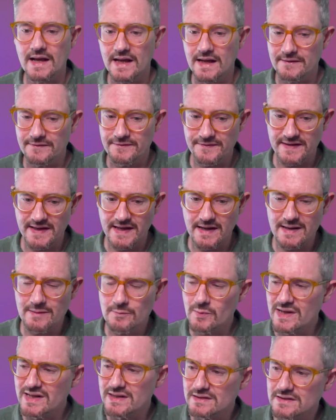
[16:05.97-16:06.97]

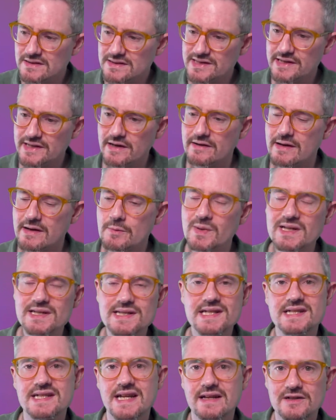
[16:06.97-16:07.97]
It will
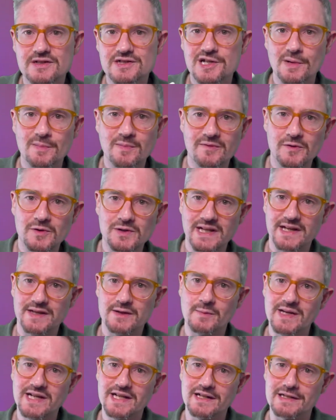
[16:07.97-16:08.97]
stay on top of all the
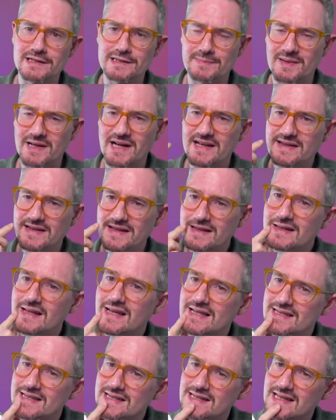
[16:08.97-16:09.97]
other windows, but I think
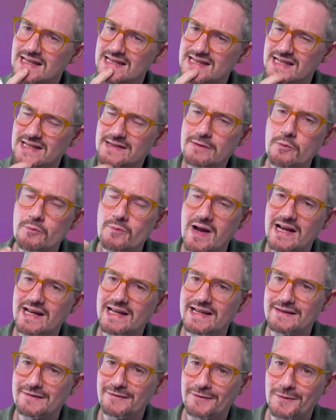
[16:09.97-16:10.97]
that's kind of a
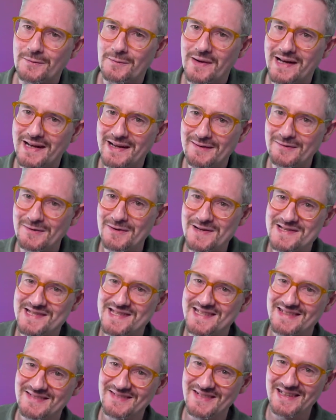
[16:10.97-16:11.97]
relic from when it
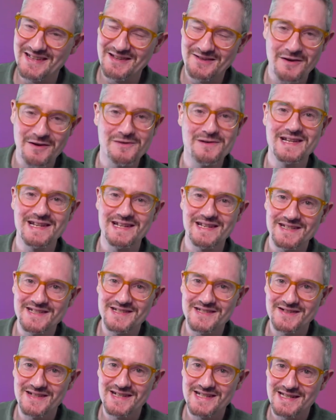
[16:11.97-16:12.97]
was you only could
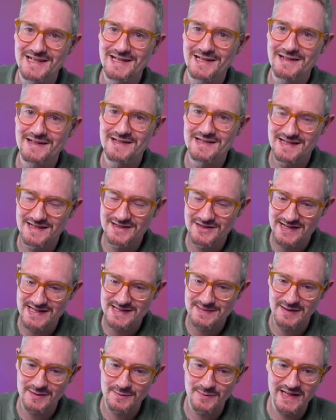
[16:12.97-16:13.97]
do it as a
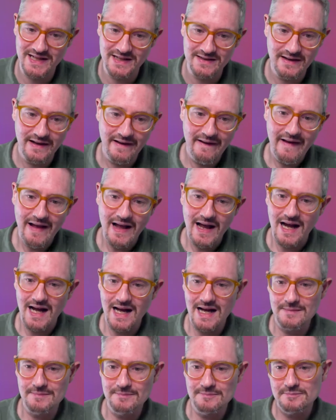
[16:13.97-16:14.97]
transparent window.
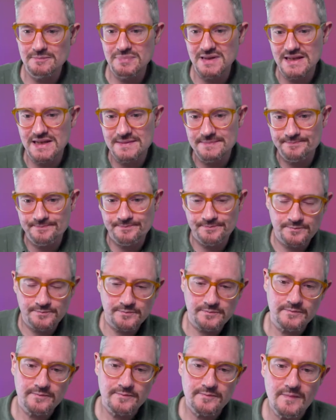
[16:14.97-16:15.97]
But
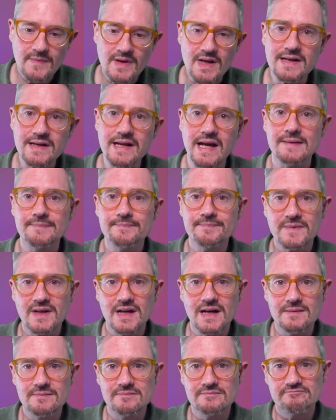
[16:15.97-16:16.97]
yeah,
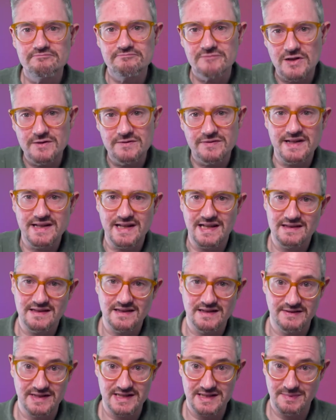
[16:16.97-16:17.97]
hopefully that
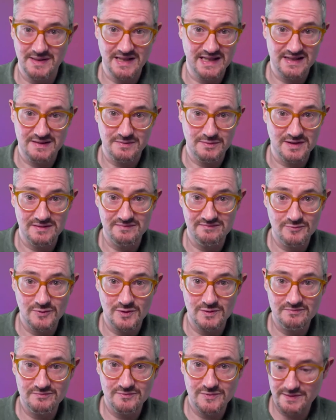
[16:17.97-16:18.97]
kind of explains what
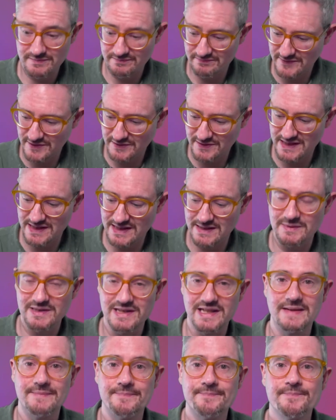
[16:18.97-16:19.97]
you're dealing
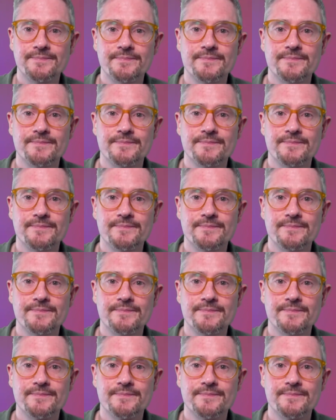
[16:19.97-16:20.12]
with there.